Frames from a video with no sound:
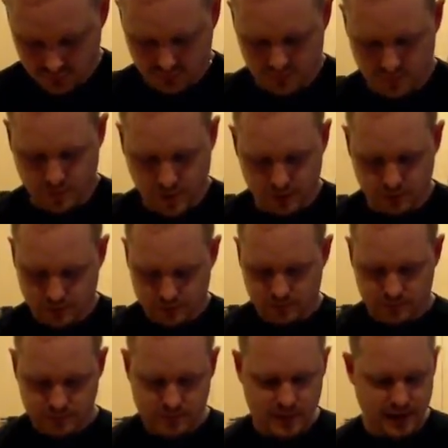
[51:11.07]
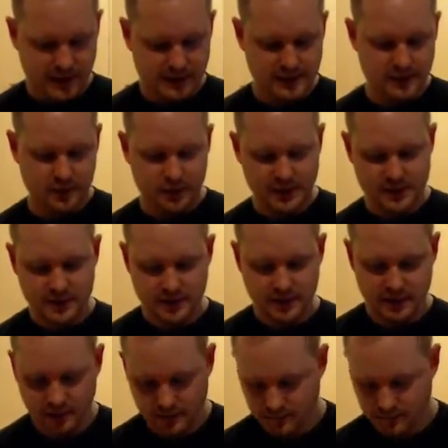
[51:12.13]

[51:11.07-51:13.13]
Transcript: Well, that answered the question, didn't it?